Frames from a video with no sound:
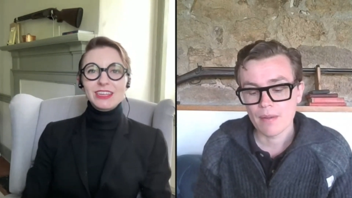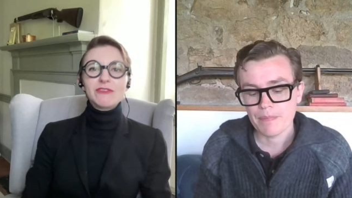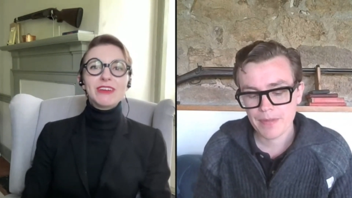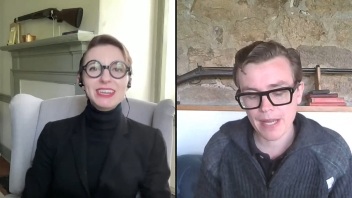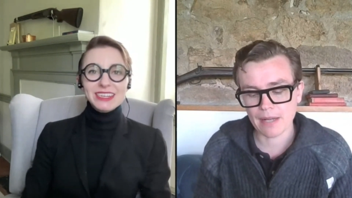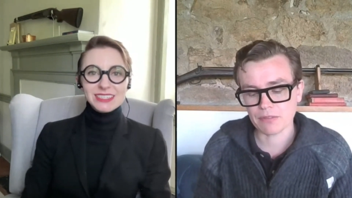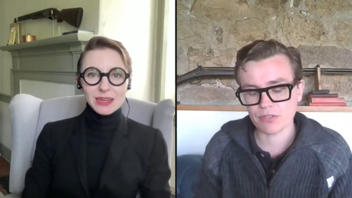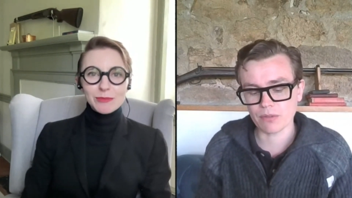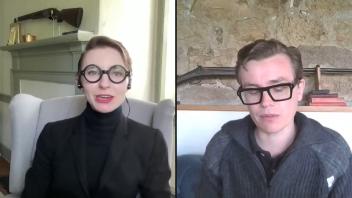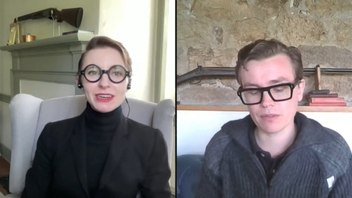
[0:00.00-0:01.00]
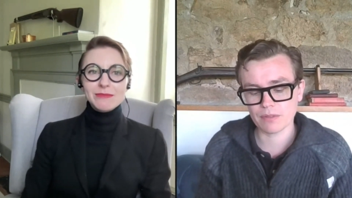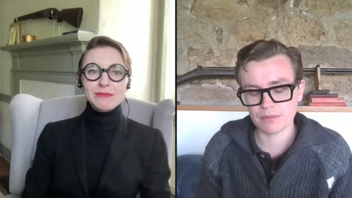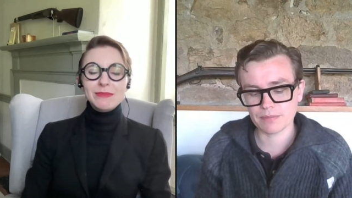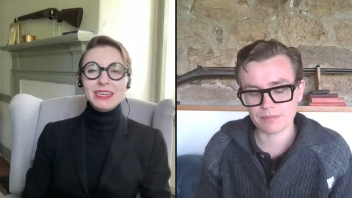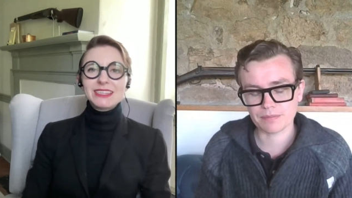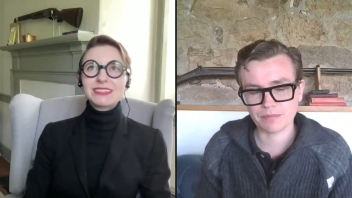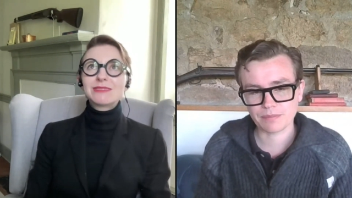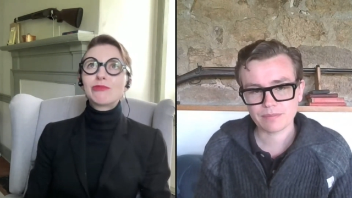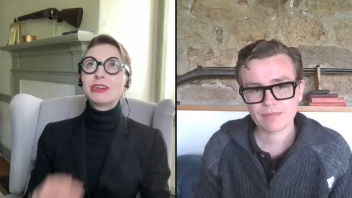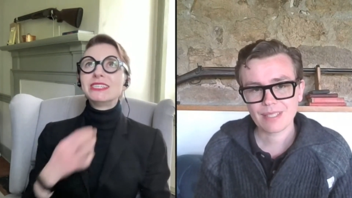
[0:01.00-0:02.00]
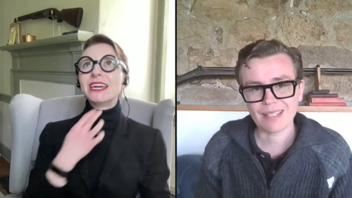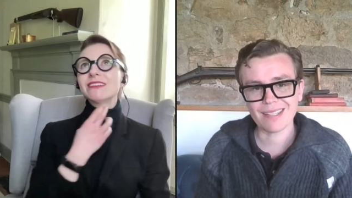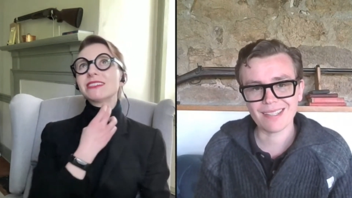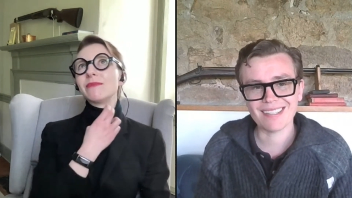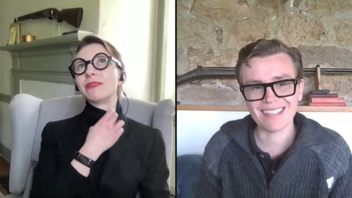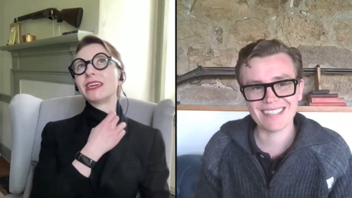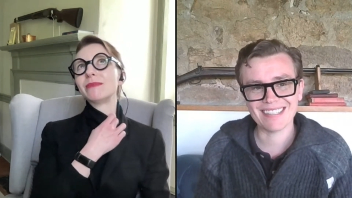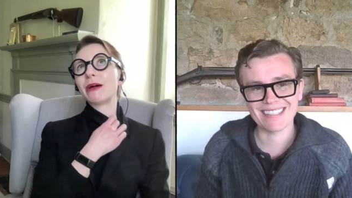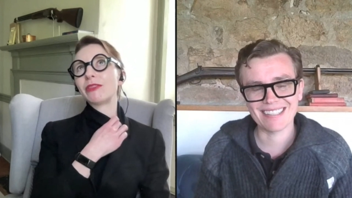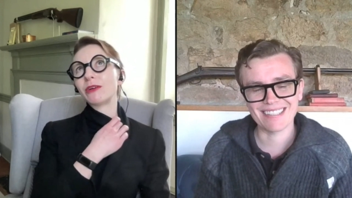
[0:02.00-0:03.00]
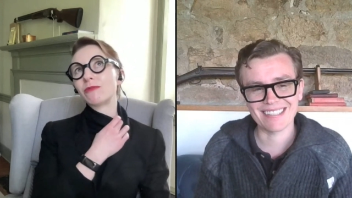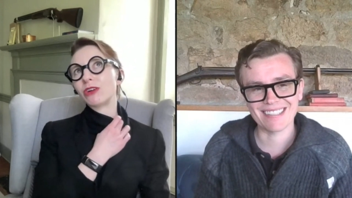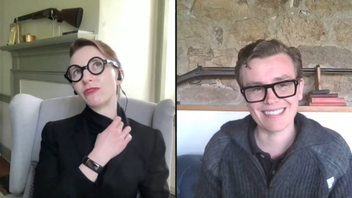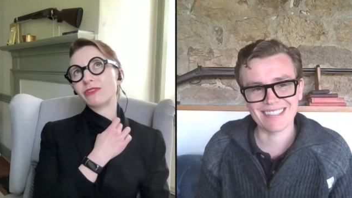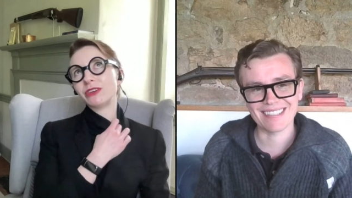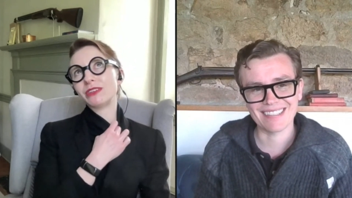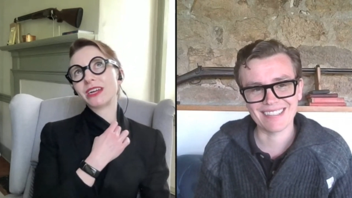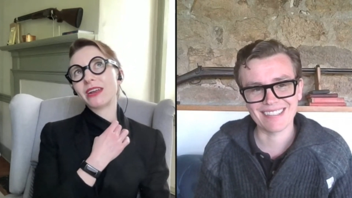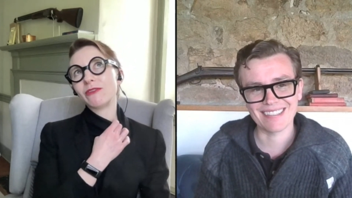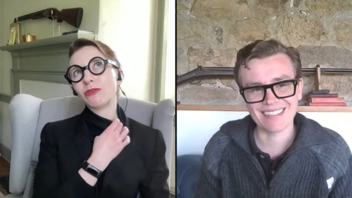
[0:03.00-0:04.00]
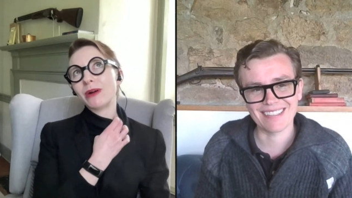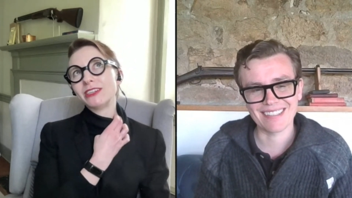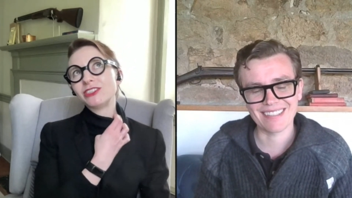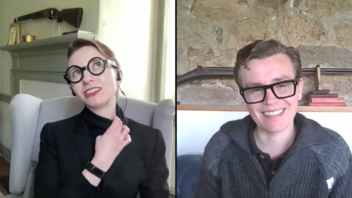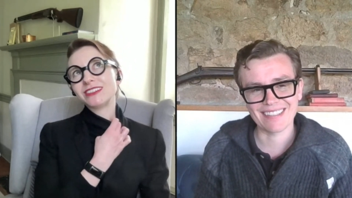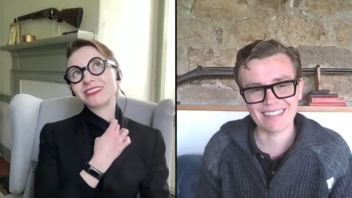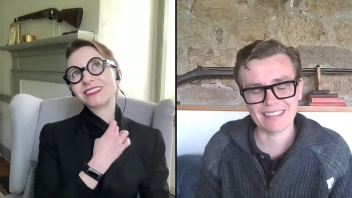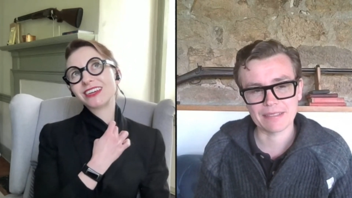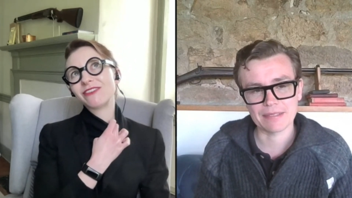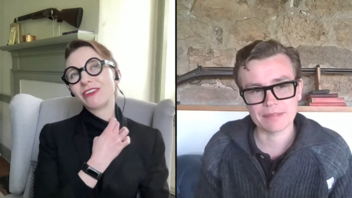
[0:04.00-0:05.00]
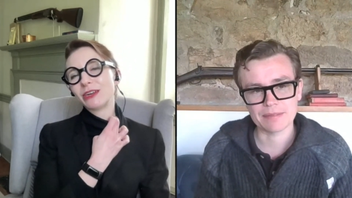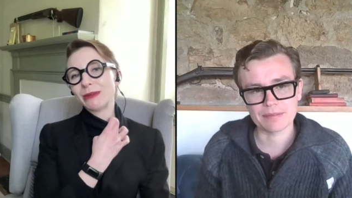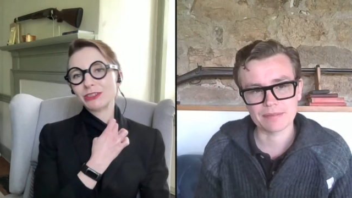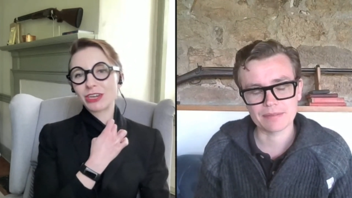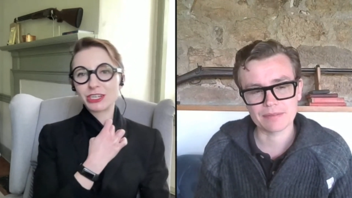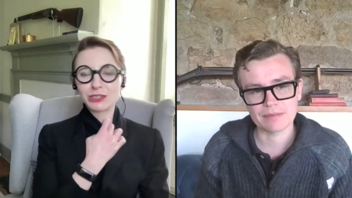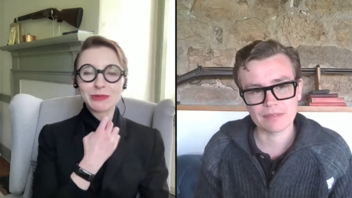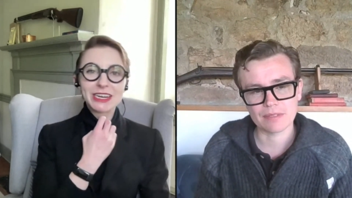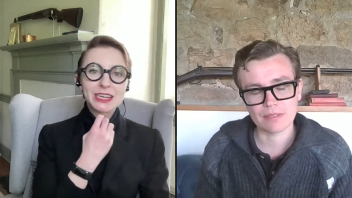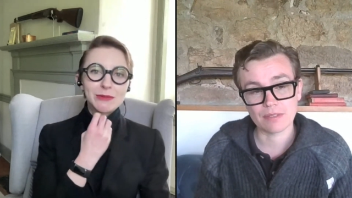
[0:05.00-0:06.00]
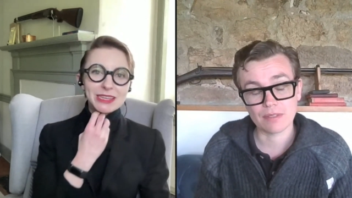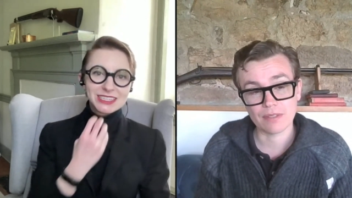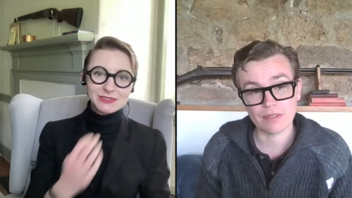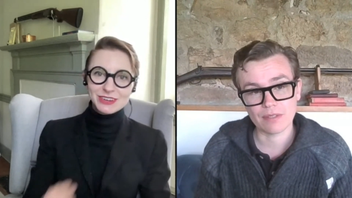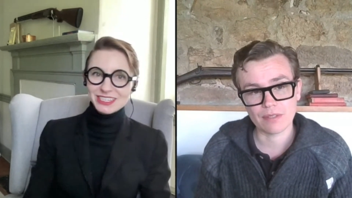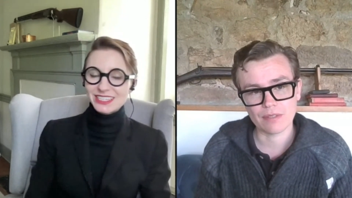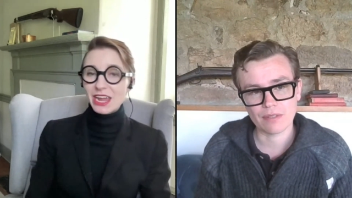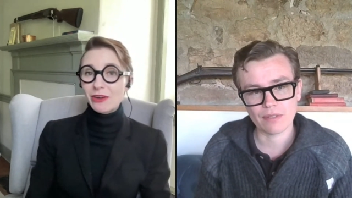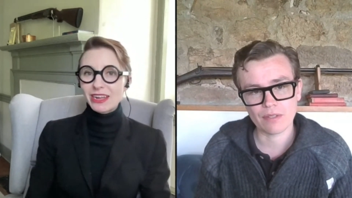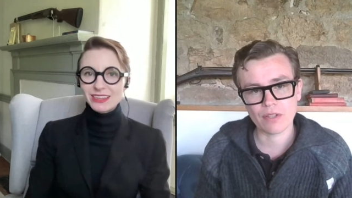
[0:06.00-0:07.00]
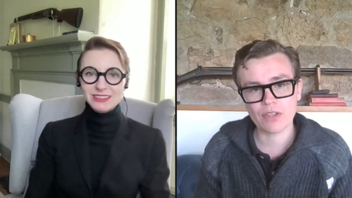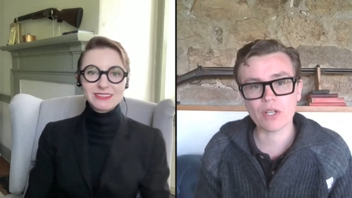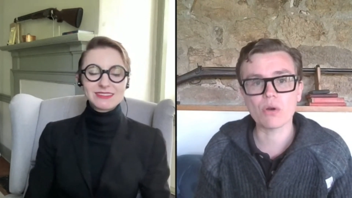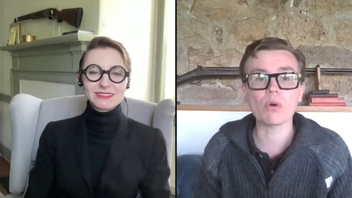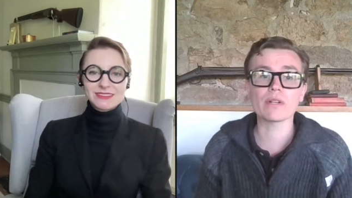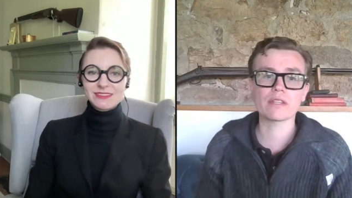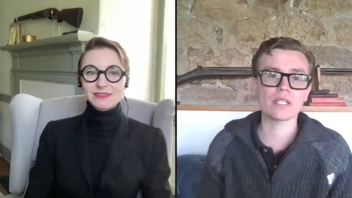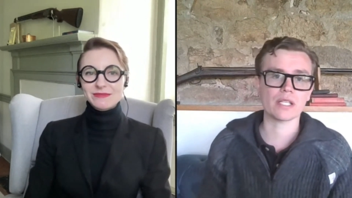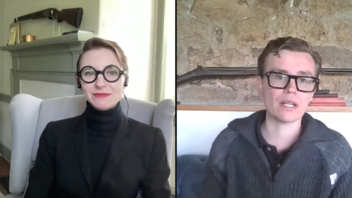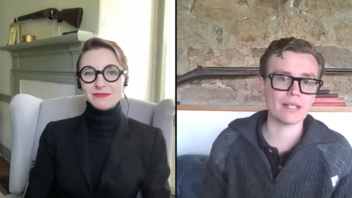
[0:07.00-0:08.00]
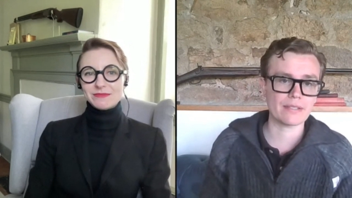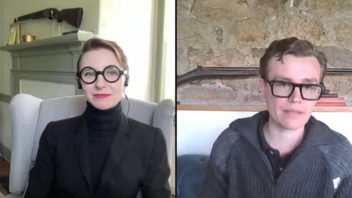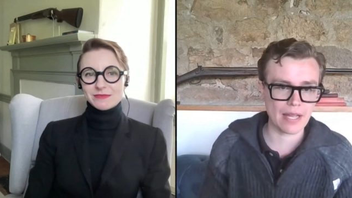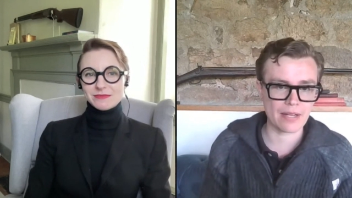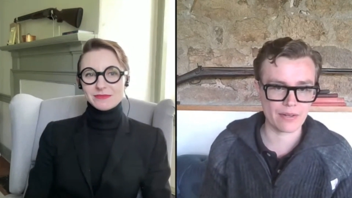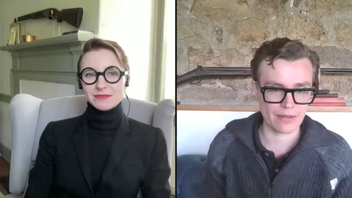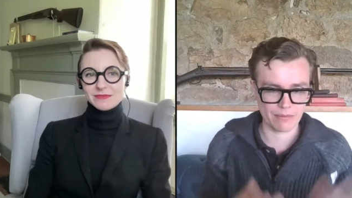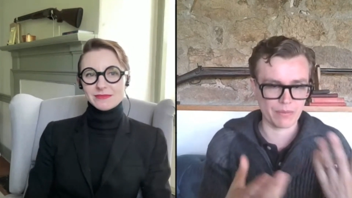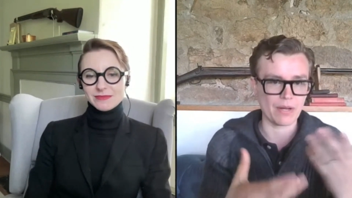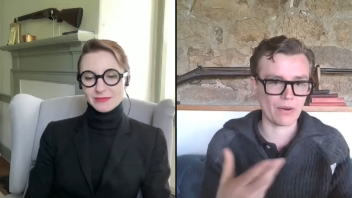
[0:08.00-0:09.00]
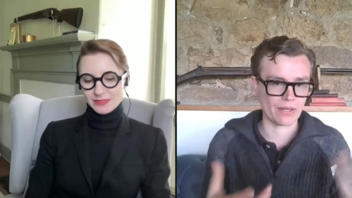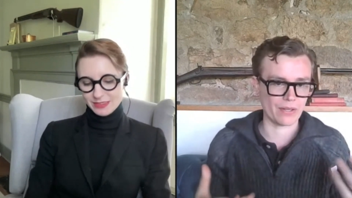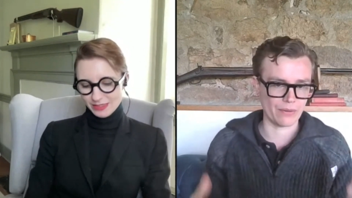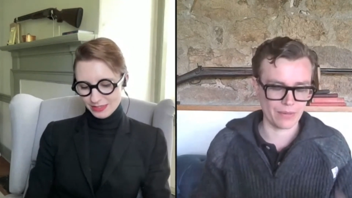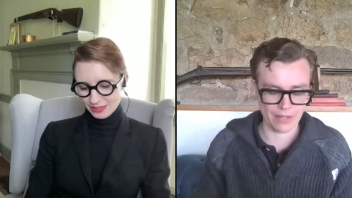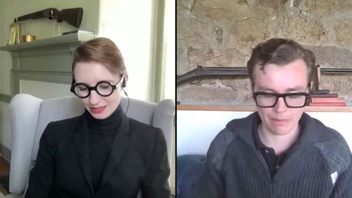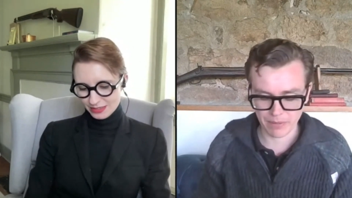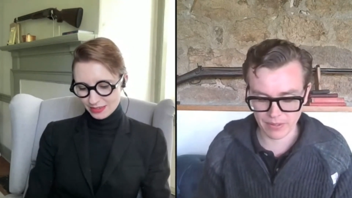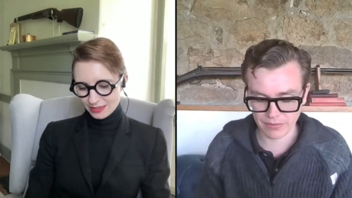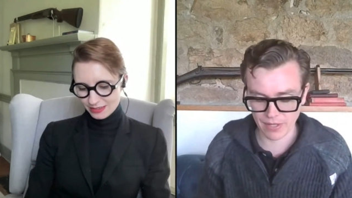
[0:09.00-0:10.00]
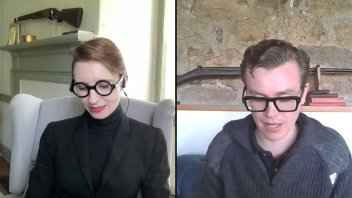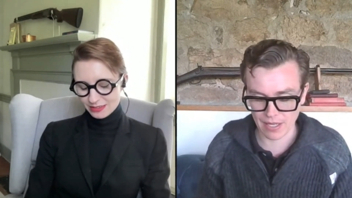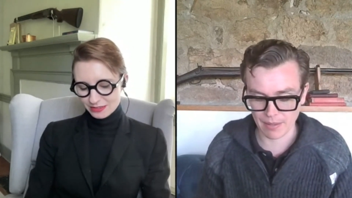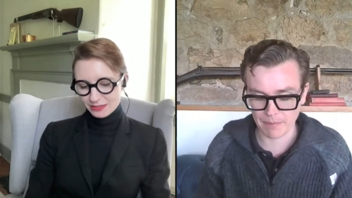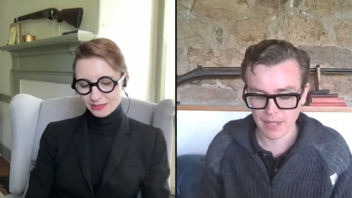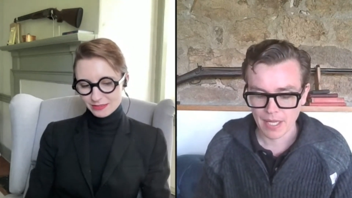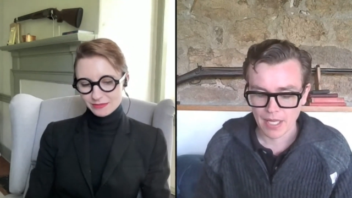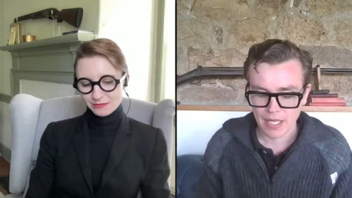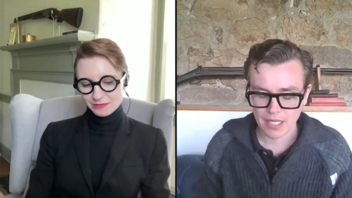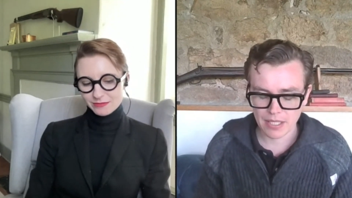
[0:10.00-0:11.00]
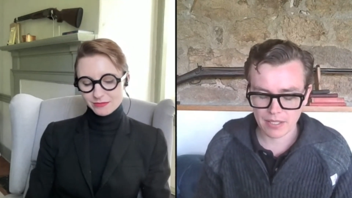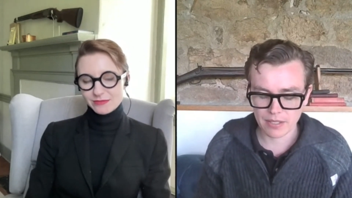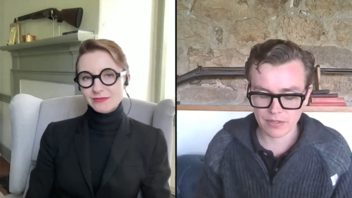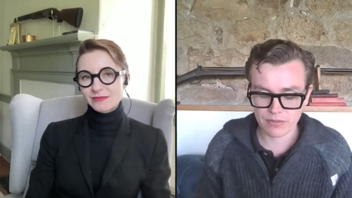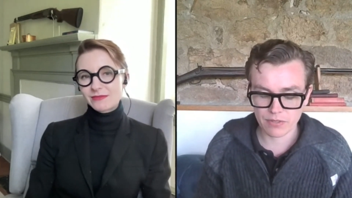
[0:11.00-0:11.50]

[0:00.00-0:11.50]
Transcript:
Speaker 1: offending yeah, so, someone means pointing out something about their worldview that kind of questions a fundamental underpinning
Speaker 2: in a way that's very scary. The core thing that causes anger, we argue in our books, um, is